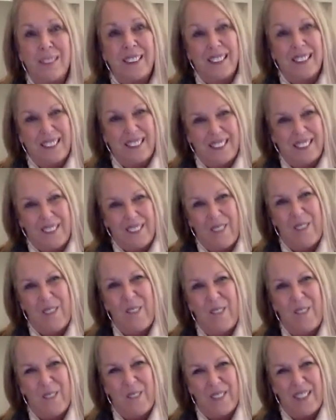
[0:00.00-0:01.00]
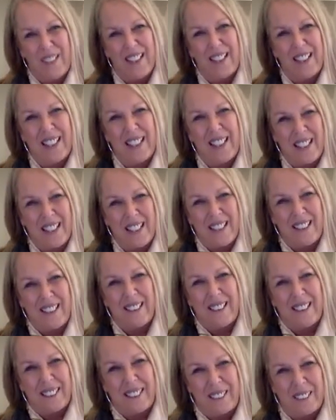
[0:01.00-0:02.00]

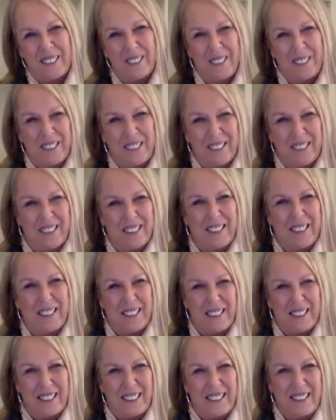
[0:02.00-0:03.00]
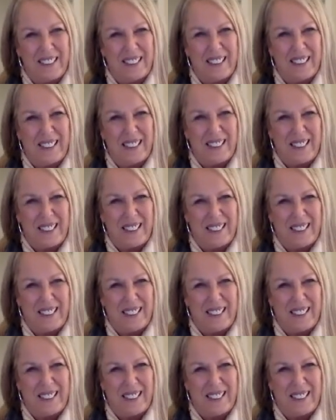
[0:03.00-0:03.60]
(silent)